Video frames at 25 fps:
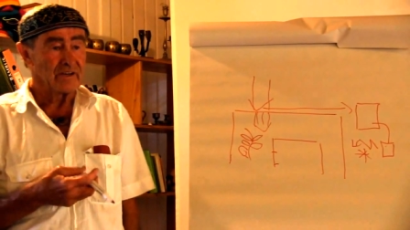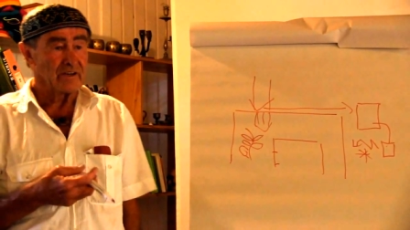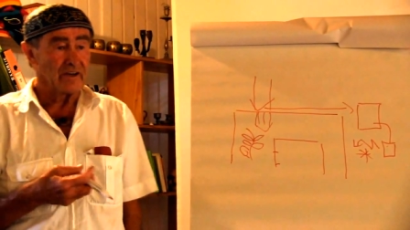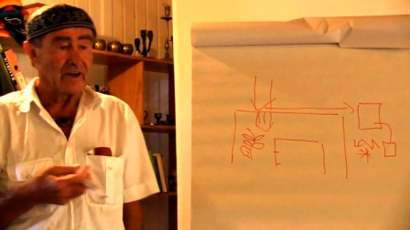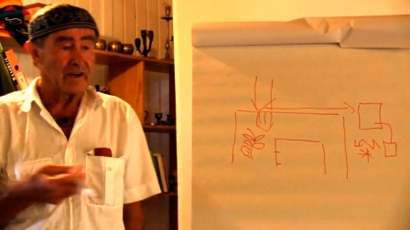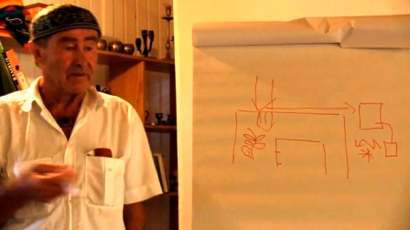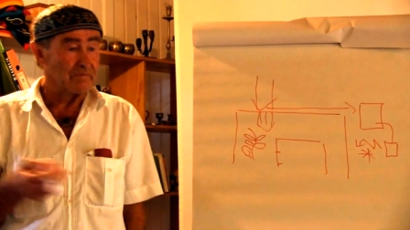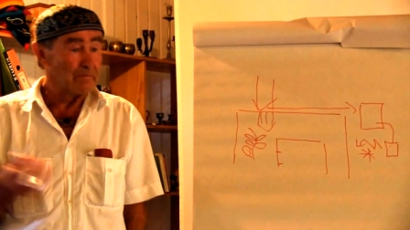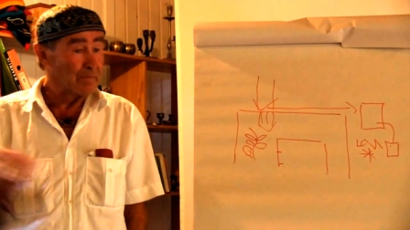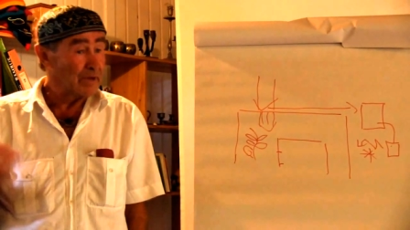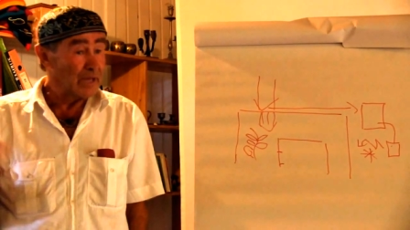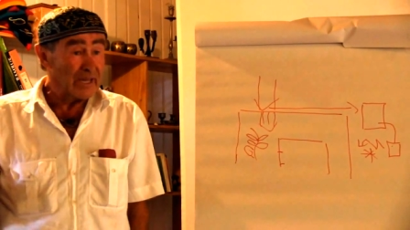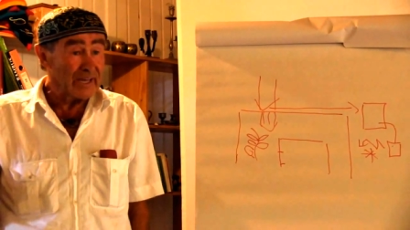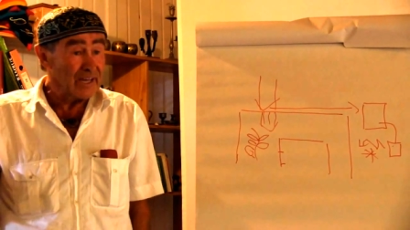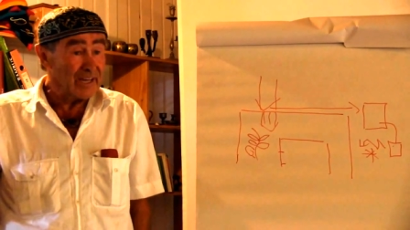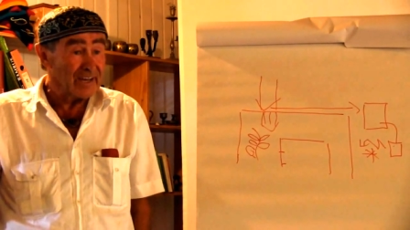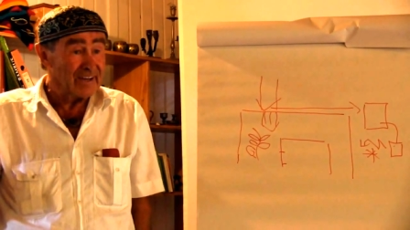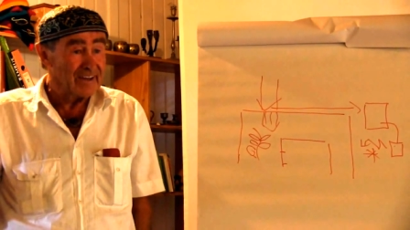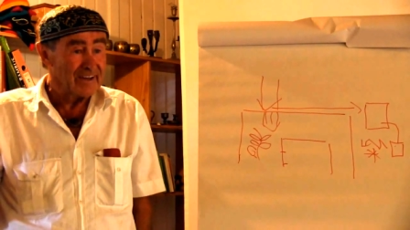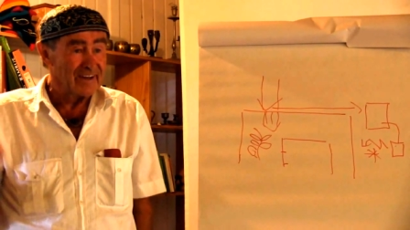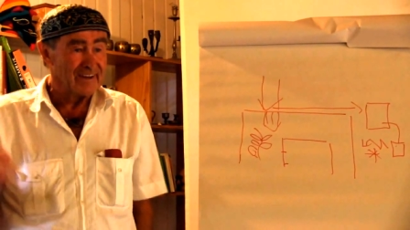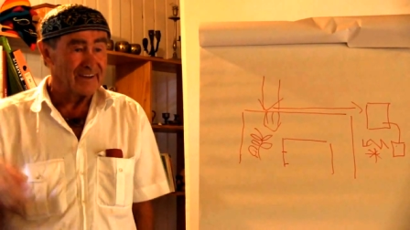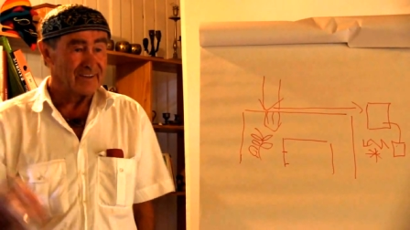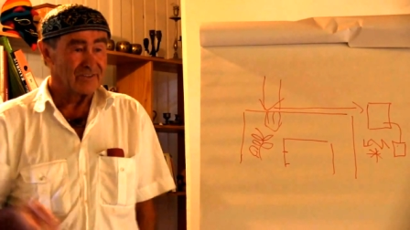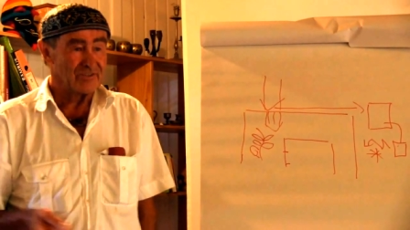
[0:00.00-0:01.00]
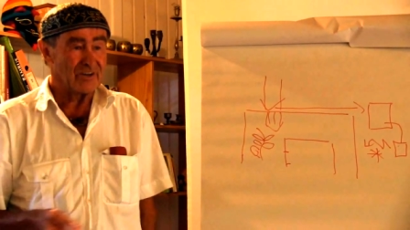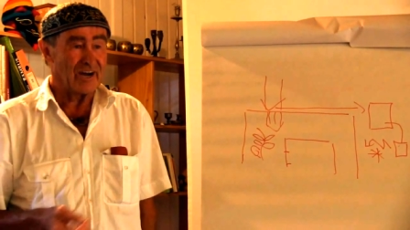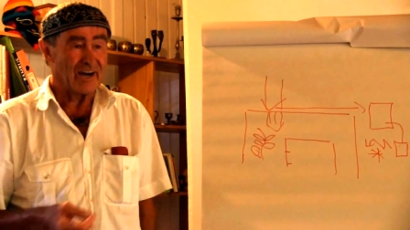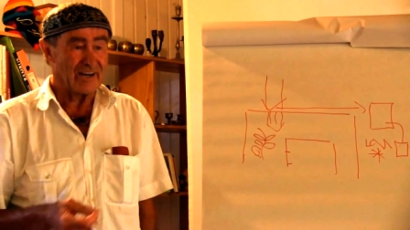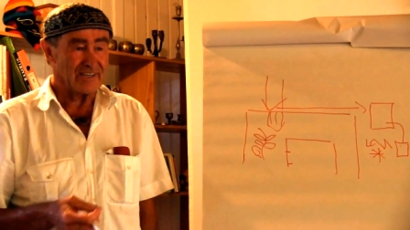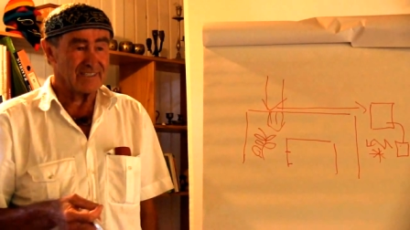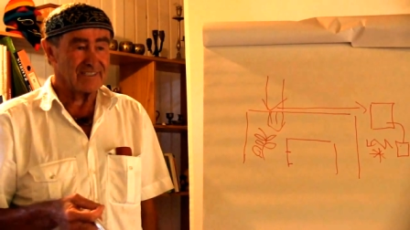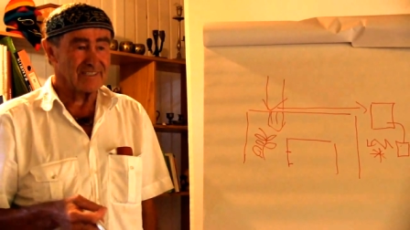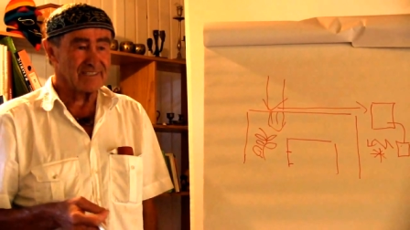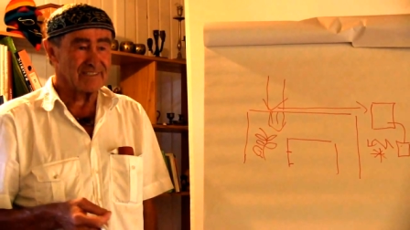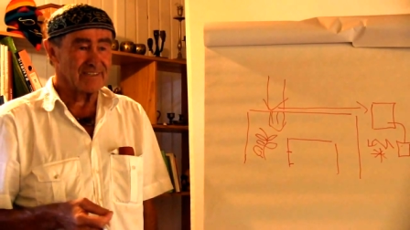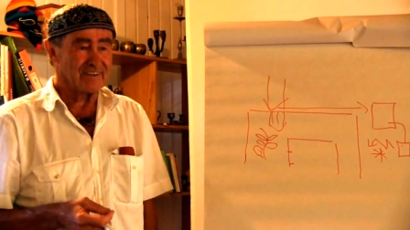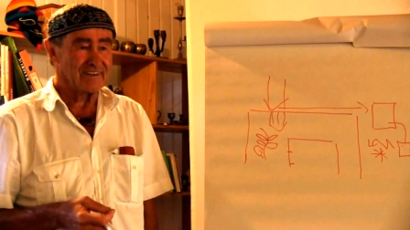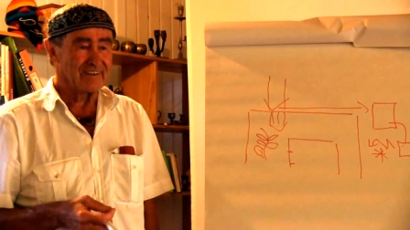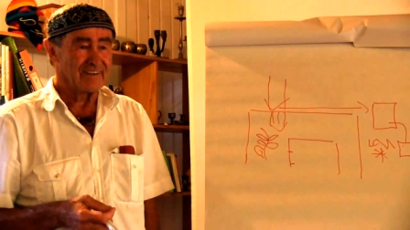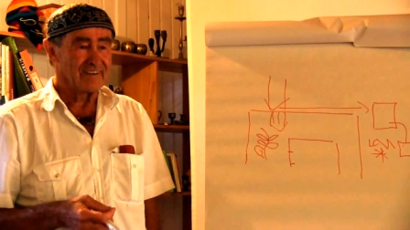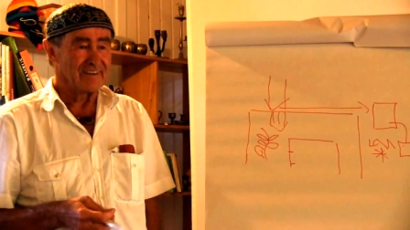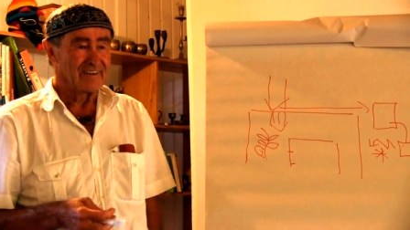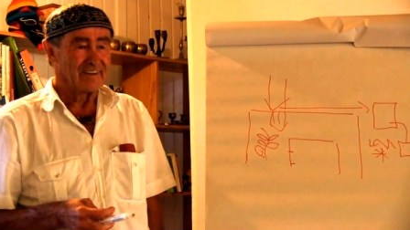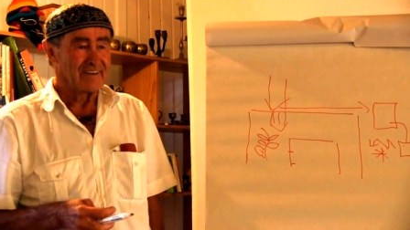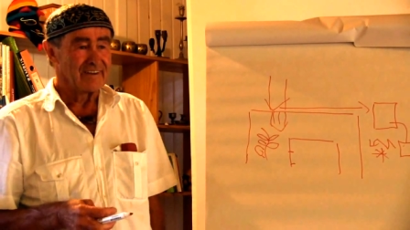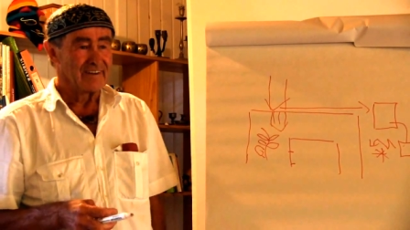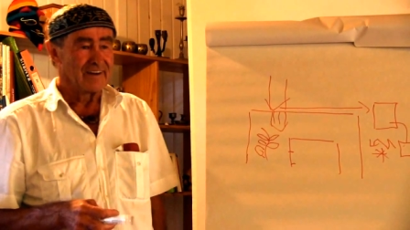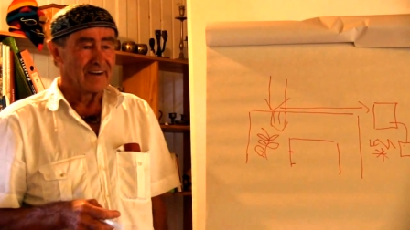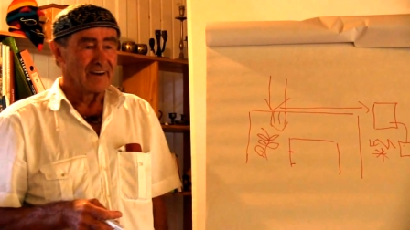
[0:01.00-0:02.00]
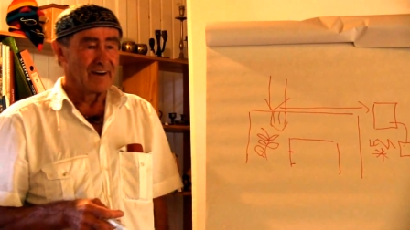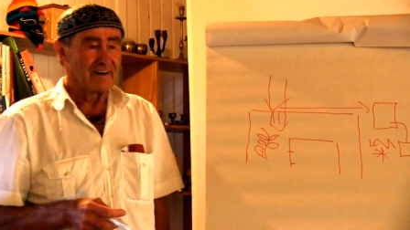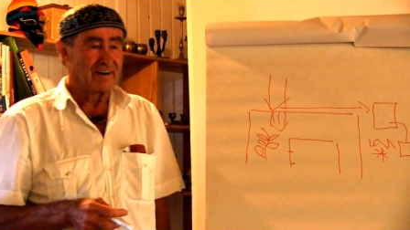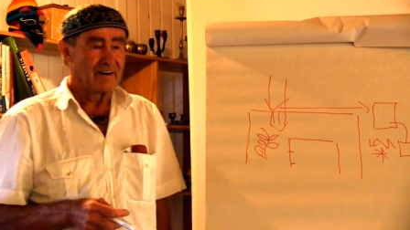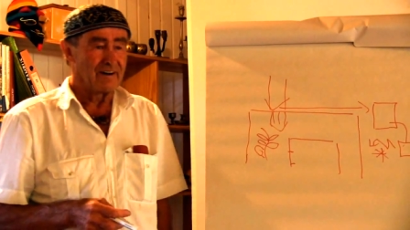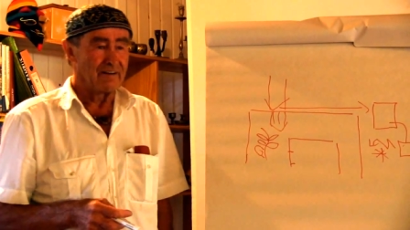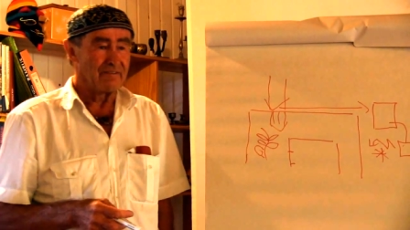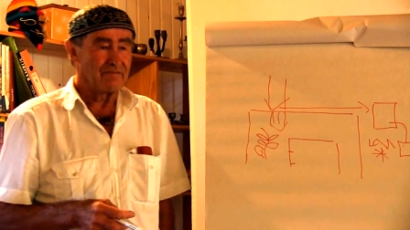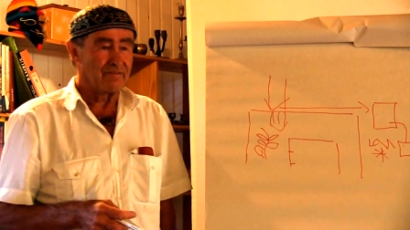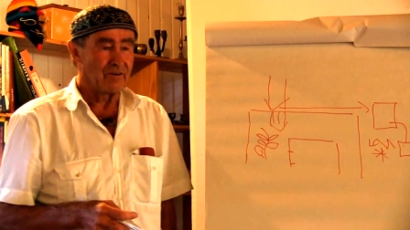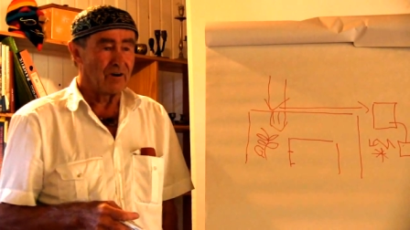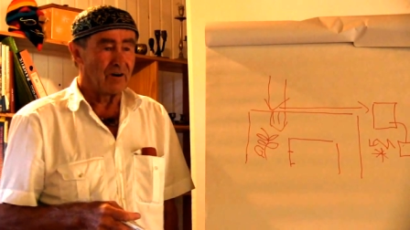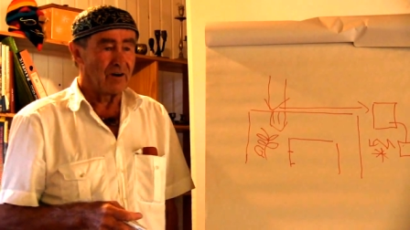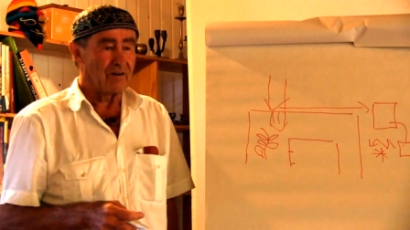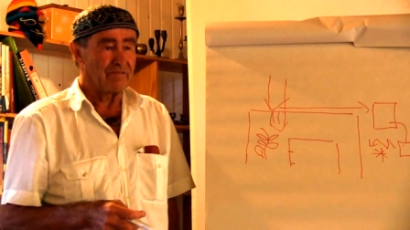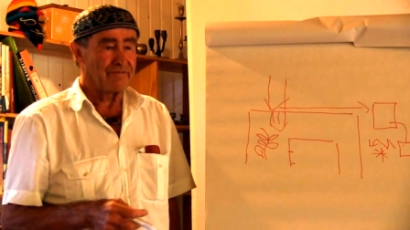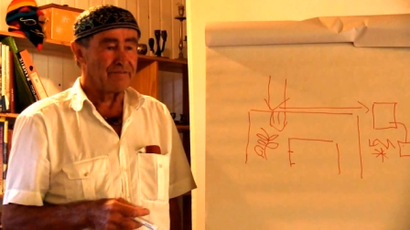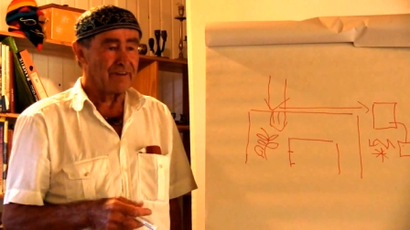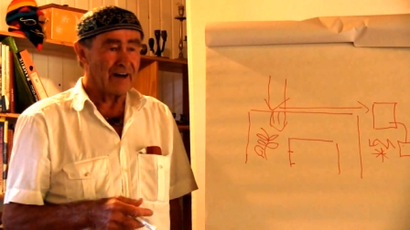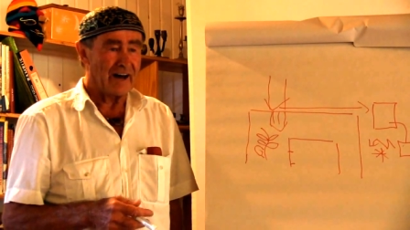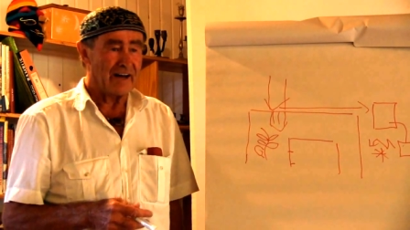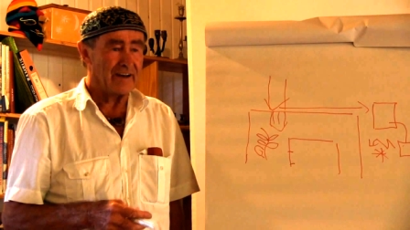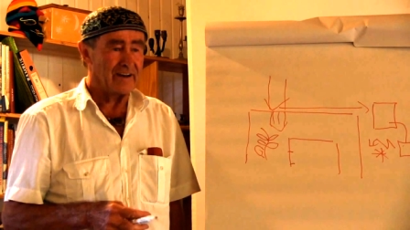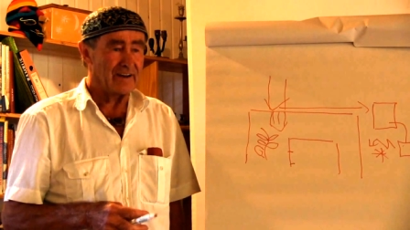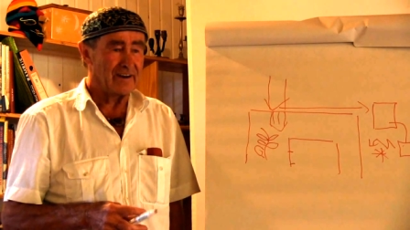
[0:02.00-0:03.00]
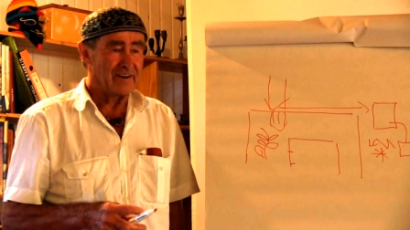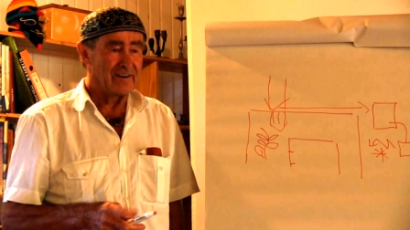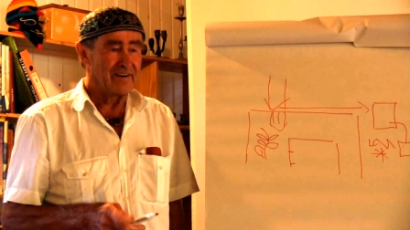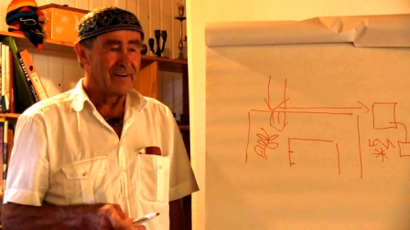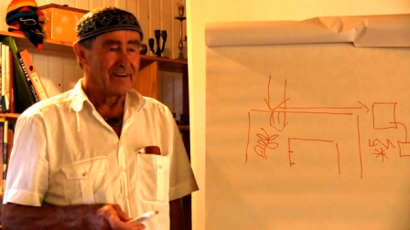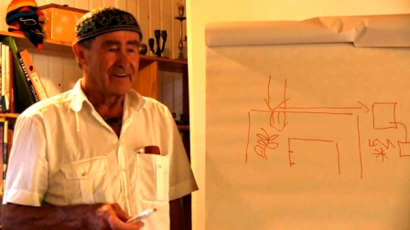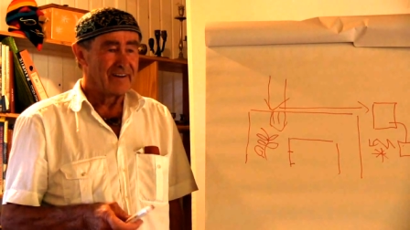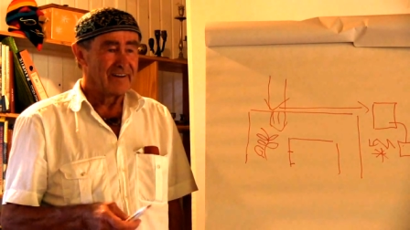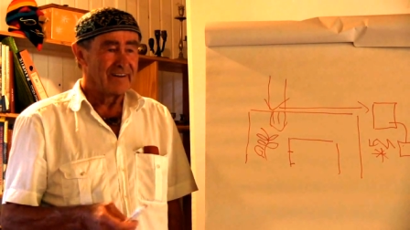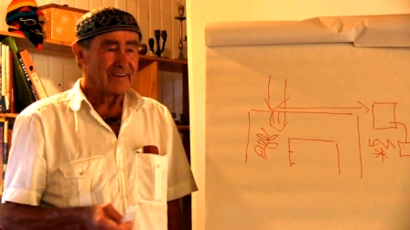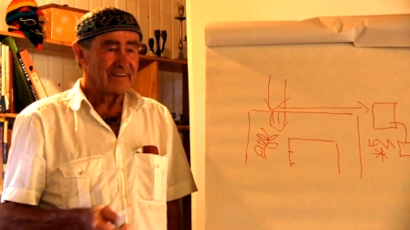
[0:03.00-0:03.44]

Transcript: Can be just for fun,